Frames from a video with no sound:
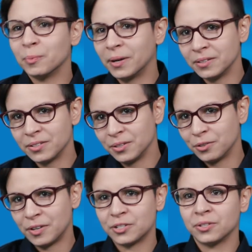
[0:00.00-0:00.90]
and went into
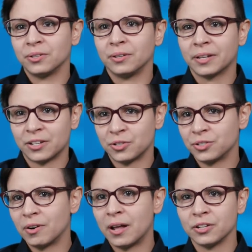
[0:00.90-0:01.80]
interventional
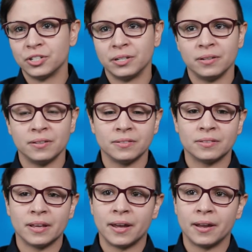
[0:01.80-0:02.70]
gastroenterology is
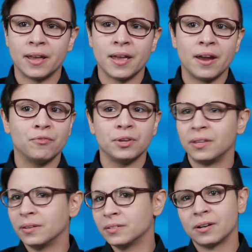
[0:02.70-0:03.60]
that
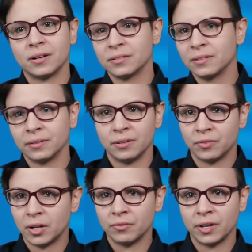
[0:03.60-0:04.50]
everything is constantly
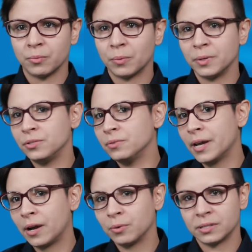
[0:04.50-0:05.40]
evolving. What we do
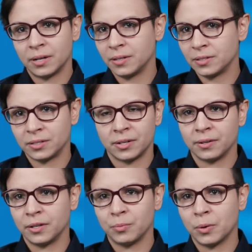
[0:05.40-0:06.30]
now is not
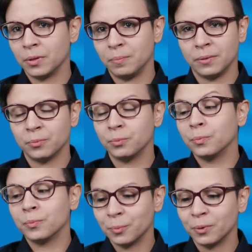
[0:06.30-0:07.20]
necessarily what
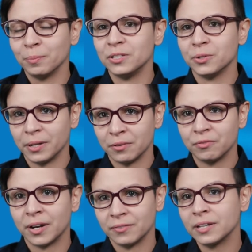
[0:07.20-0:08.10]
we'll be doing in
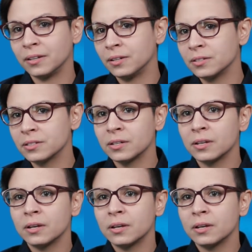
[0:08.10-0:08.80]
5-10 years.